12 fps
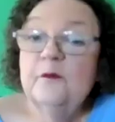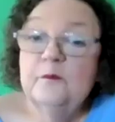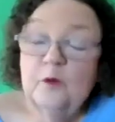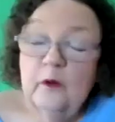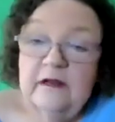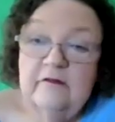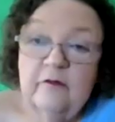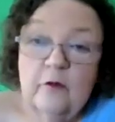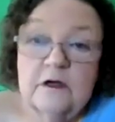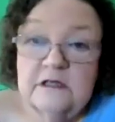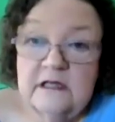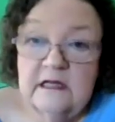from
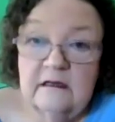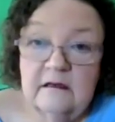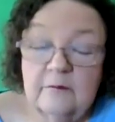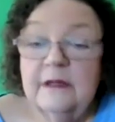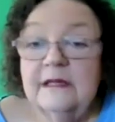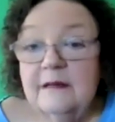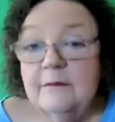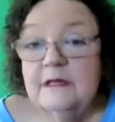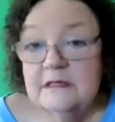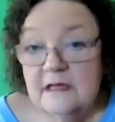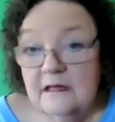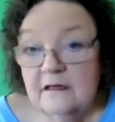2014, but let me
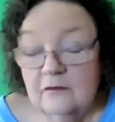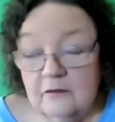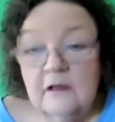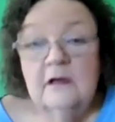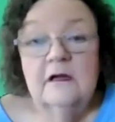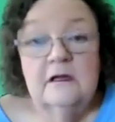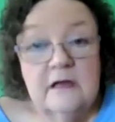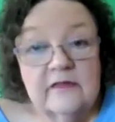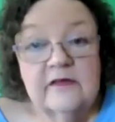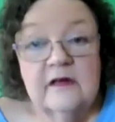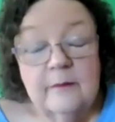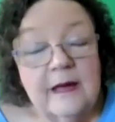tell you,
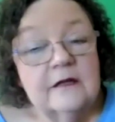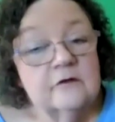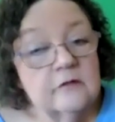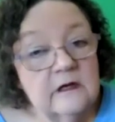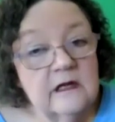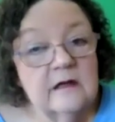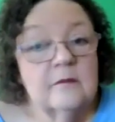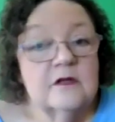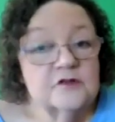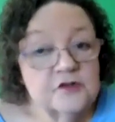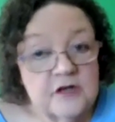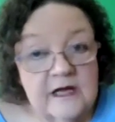nothing about tritium
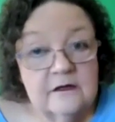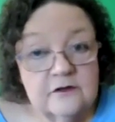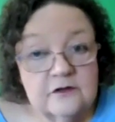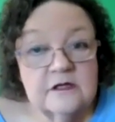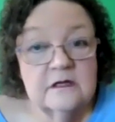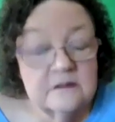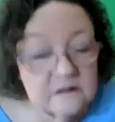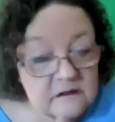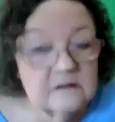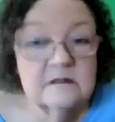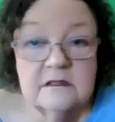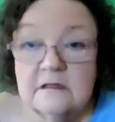has changed since
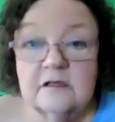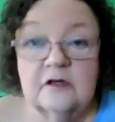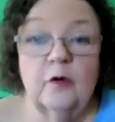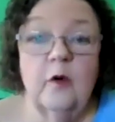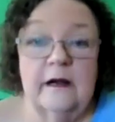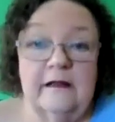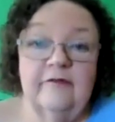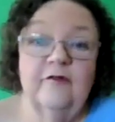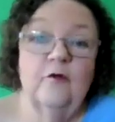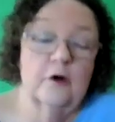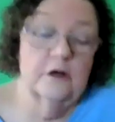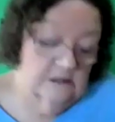
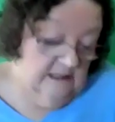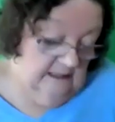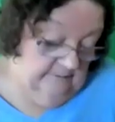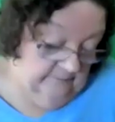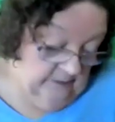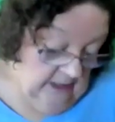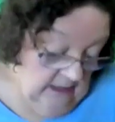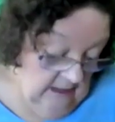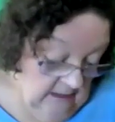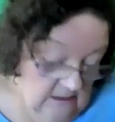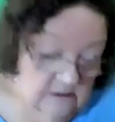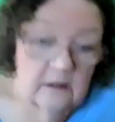2014.
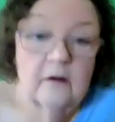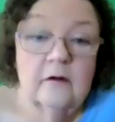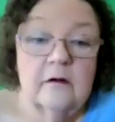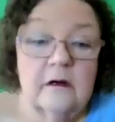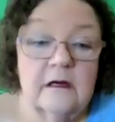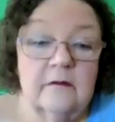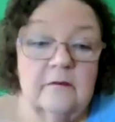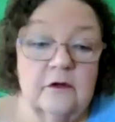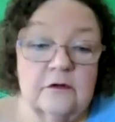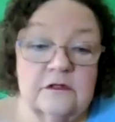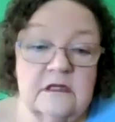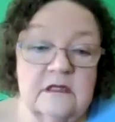So
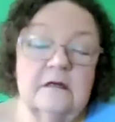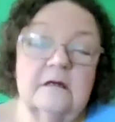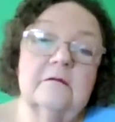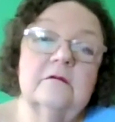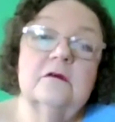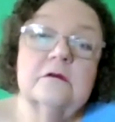you'll see the